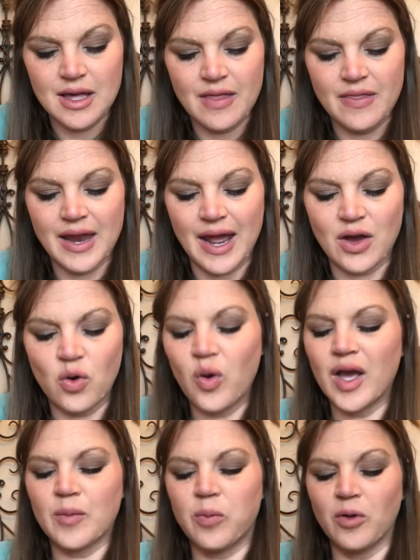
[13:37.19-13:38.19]
Then I
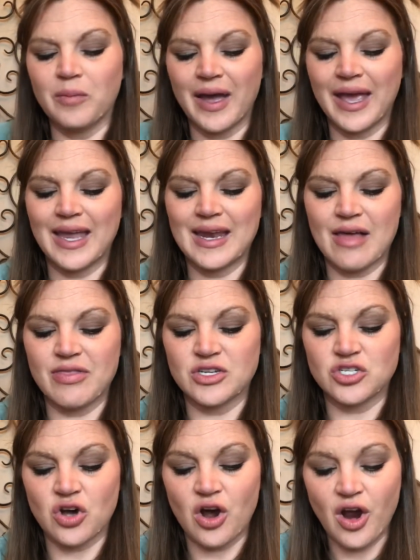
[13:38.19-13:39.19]
quick pulled my hand out of the
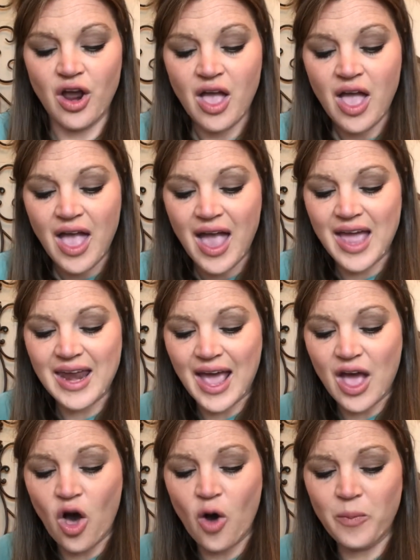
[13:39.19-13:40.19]
jar and
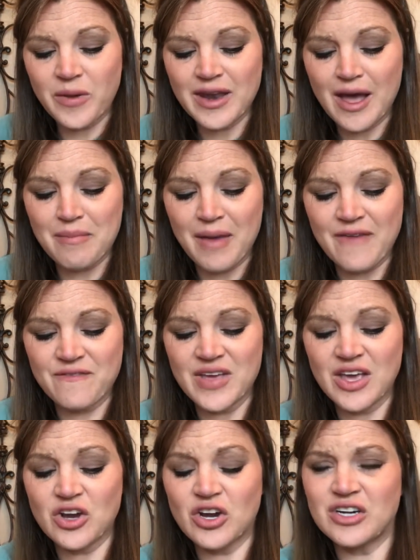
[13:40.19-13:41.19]
I opened up my
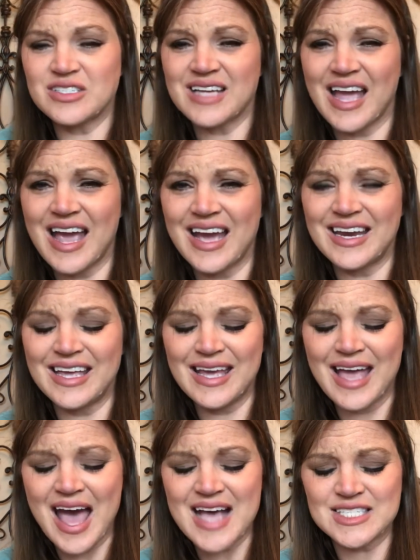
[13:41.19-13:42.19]
fingers and
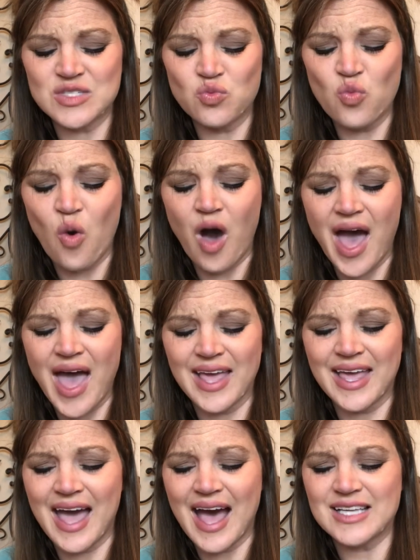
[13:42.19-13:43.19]
guess
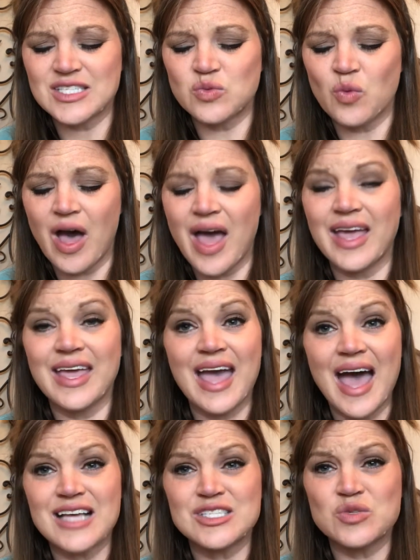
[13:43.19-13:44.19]
what? Guess what?
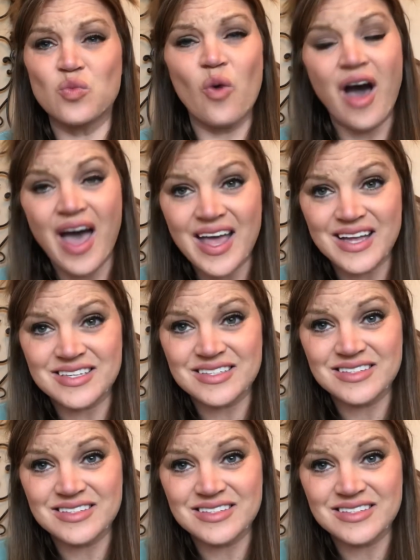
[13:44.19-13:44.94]
Guess what?